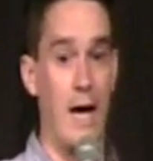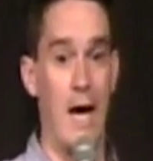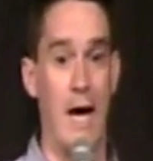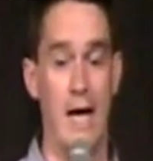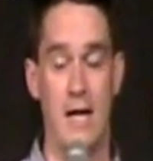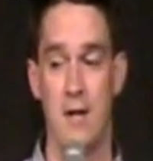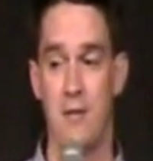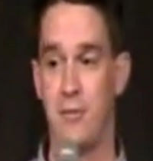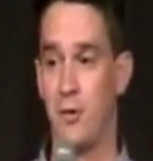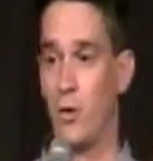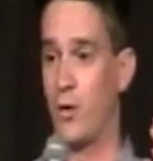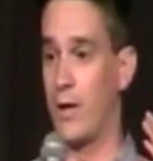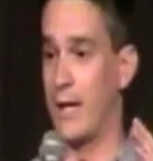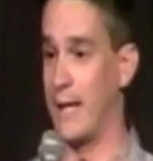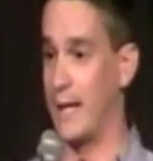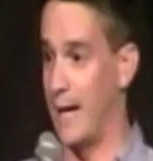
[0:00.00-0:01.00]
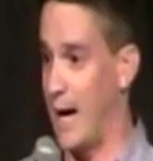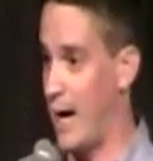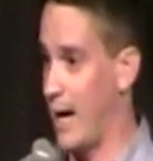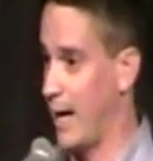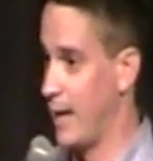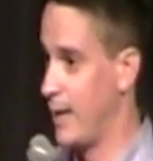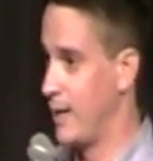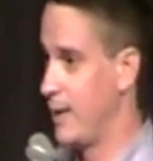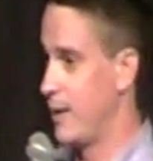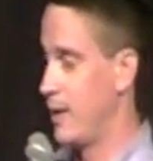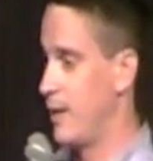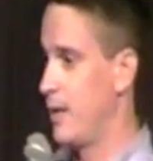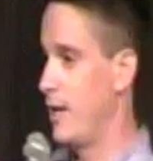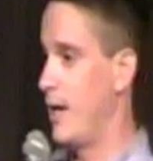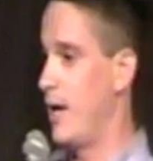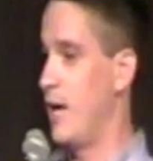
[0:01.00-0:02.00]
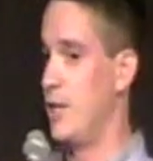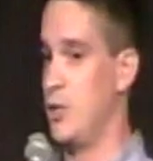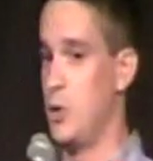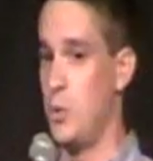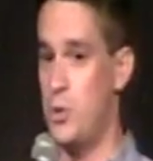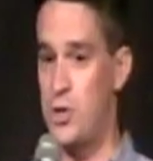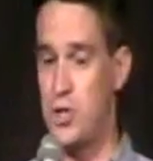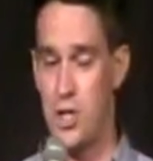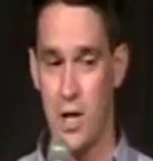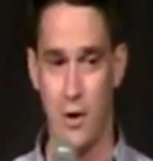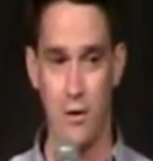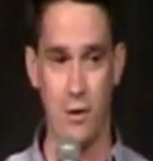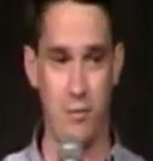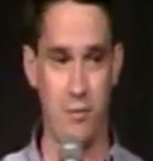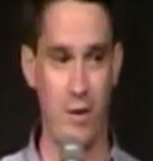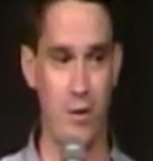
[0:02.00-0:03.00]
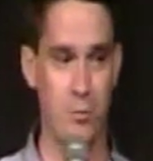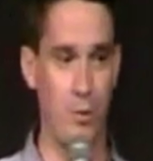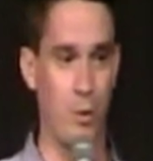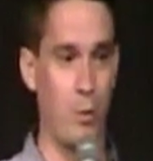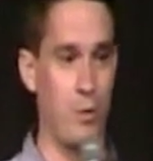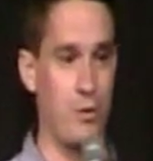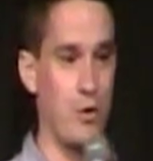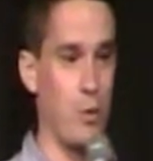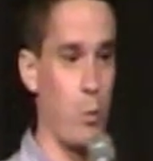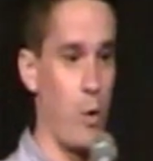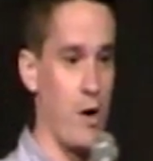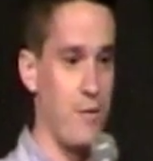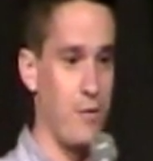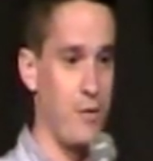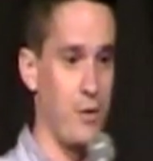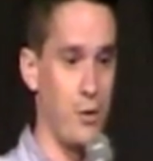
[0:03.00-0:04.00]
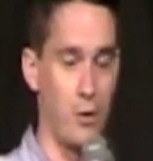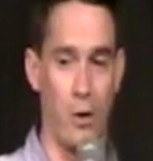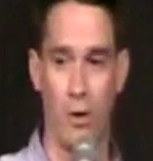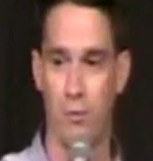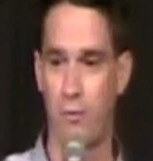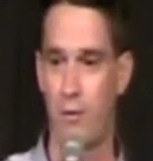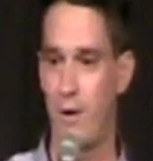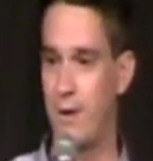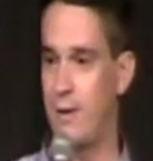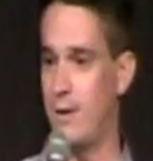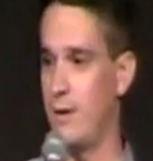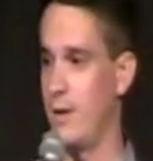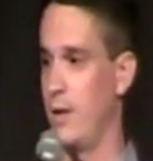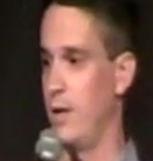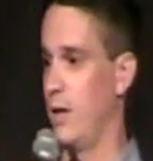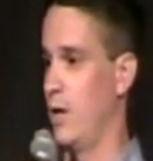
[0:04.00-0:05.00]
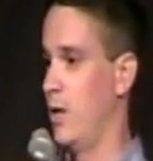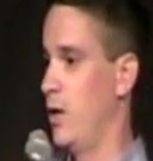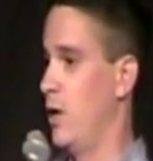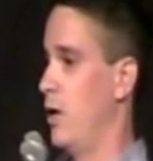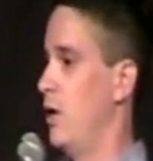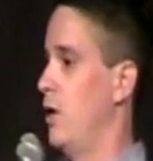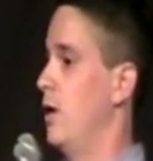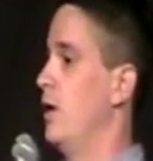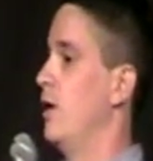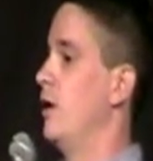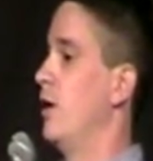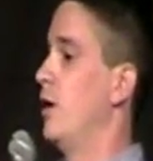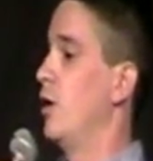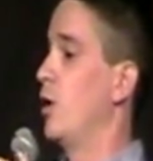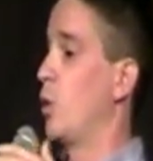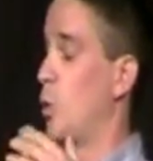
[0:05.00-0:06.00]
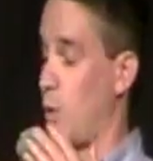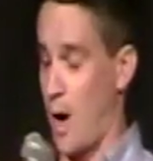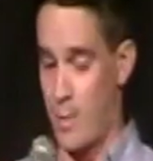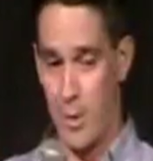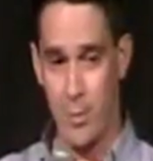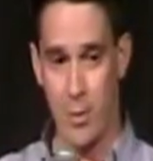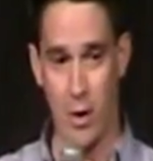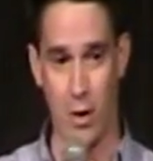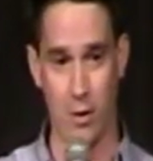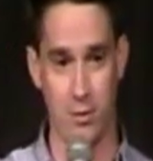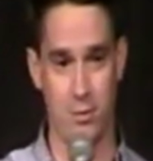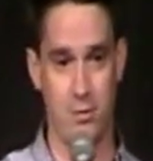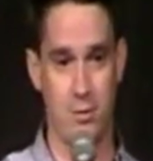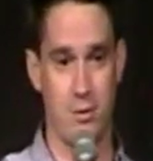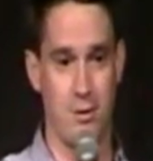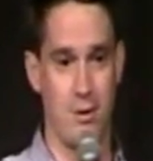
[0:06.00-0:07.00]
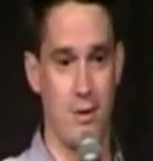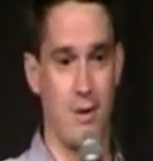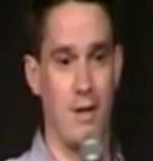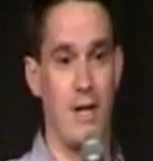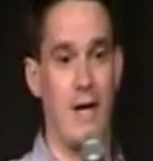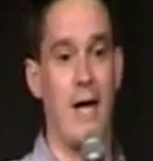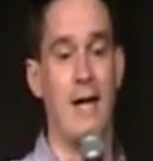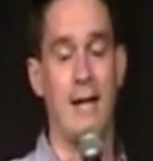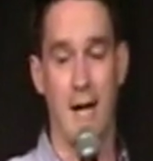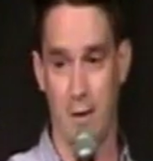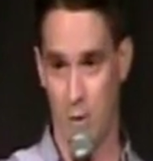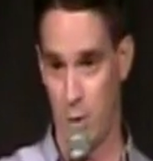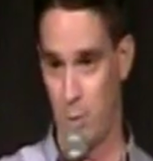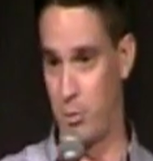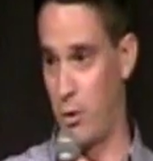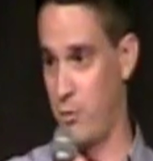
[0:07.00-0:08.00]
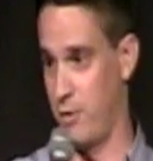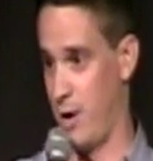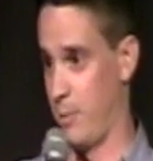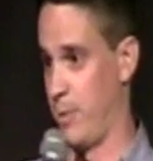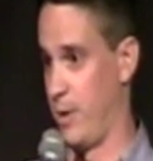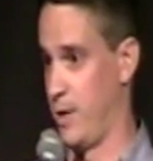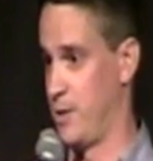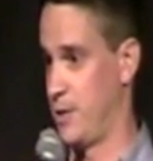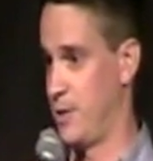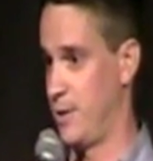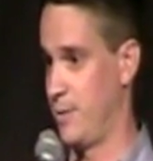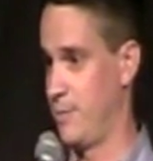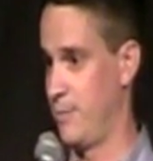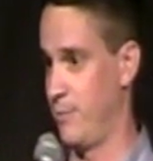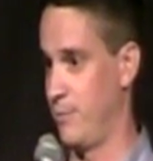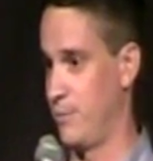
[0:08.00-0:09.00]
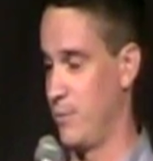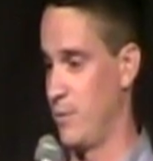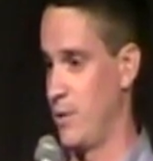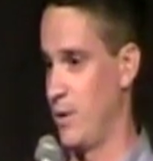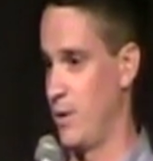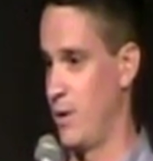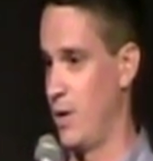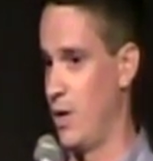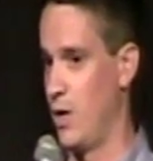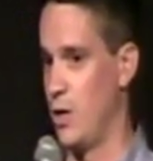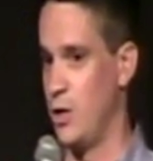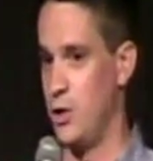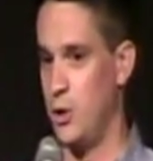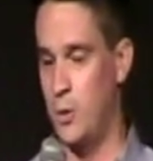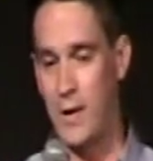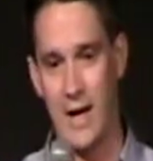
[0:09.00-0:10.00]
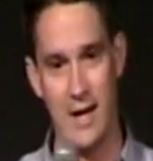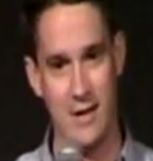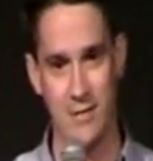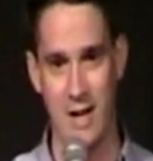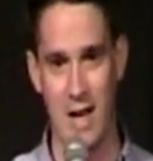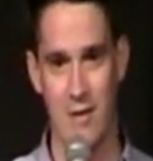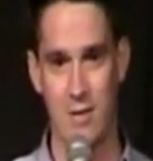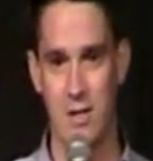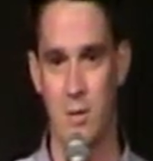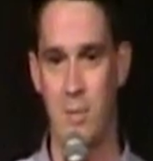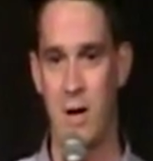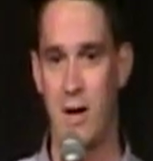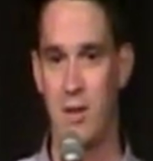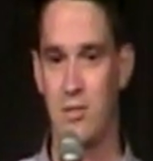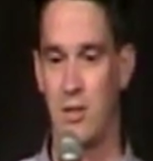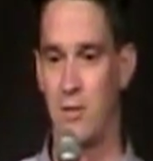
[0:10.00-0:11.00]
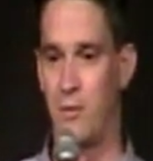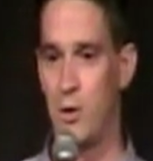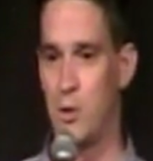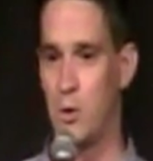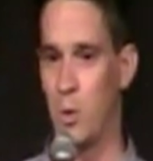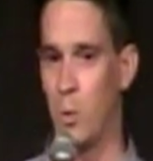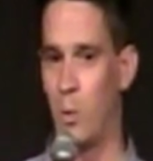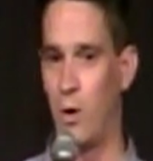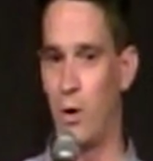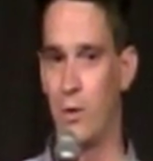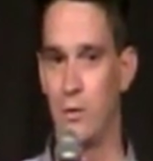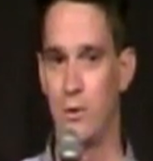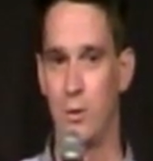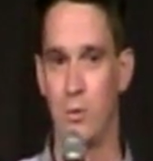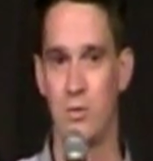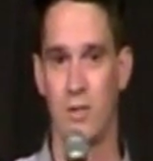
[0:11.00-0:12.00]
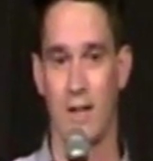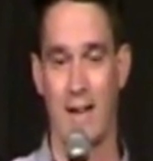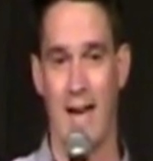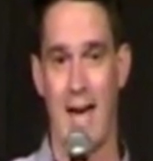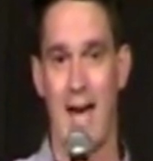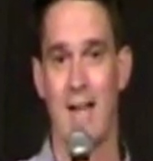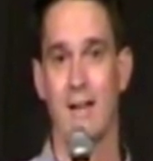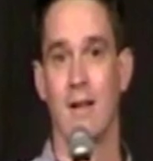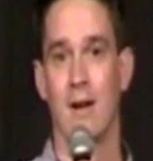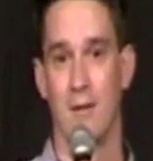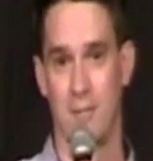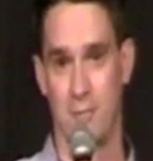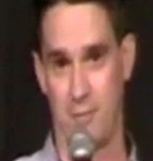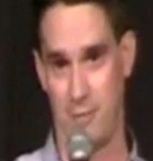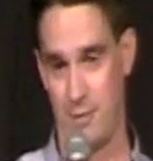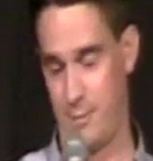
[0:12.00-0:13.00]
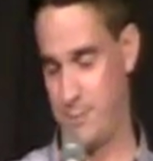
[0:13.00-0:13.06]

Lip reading: And if you're a guy and you share your Facebook with your wife or your girlfriend, grab your balls and get your own profile page. You can't even have independence in a virtual world. You suck at life.